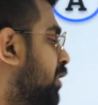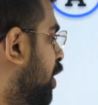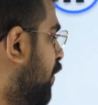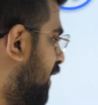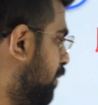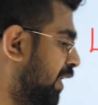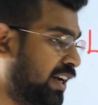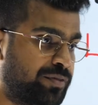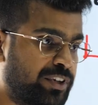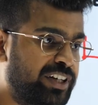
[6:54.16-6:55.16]
Divided by
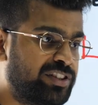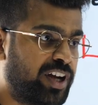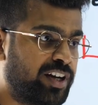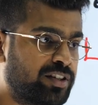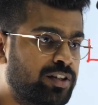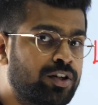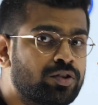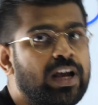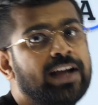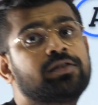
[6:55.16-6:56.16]
infinity, sir.
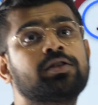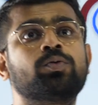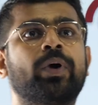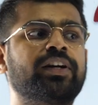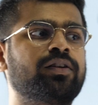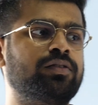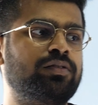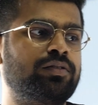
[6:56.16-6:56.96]
So answer is 1.